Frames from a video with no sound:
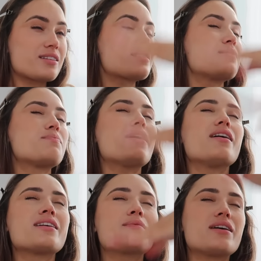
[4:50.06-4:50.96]
this is
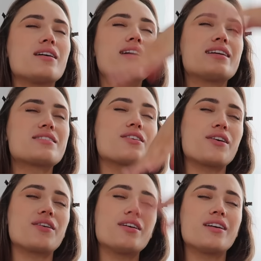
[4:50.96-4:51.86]
burning my eyelids
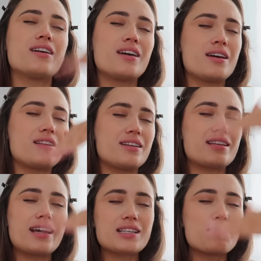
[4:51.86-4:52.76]
though. This
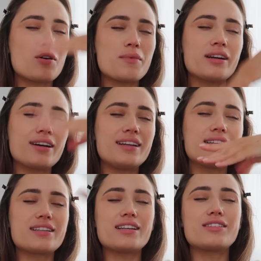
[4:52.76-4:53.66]
eczema on my
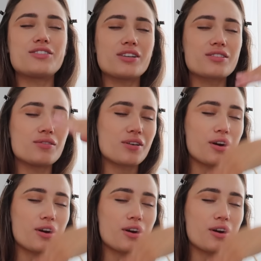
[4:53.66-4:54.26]
eyelids is just not